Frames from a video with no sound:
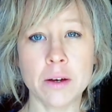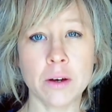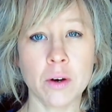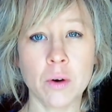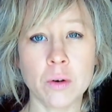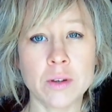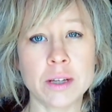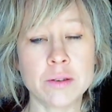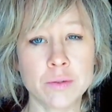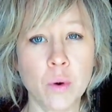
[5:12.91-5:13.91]
or
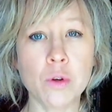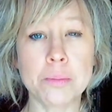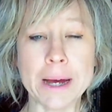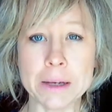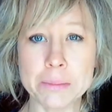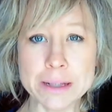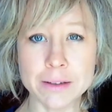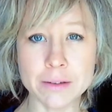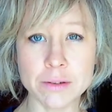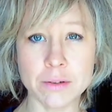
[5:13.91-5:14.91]
these fold back
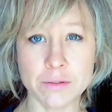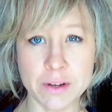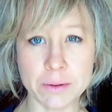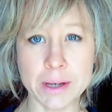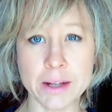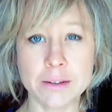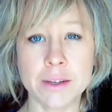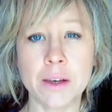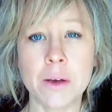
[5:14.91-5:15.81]
mittens, very handy,